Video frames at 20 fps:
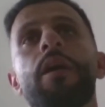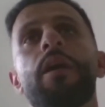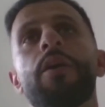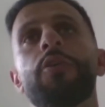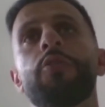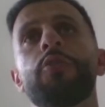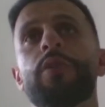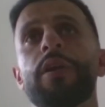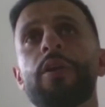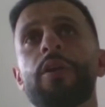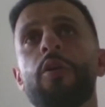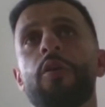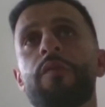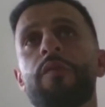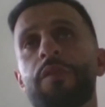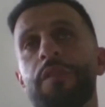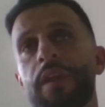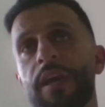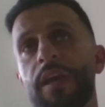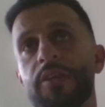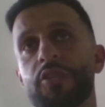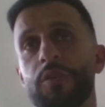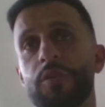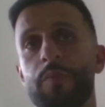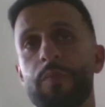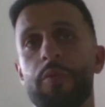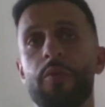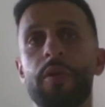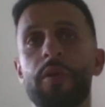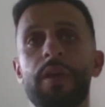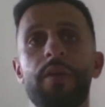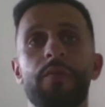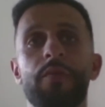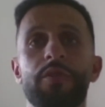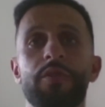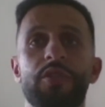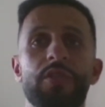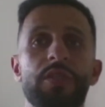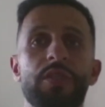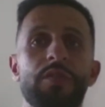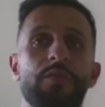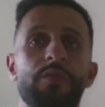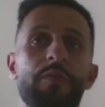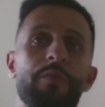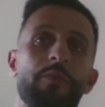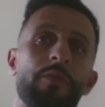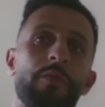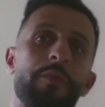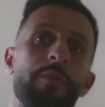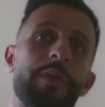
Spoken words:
you can go for the extra point, which would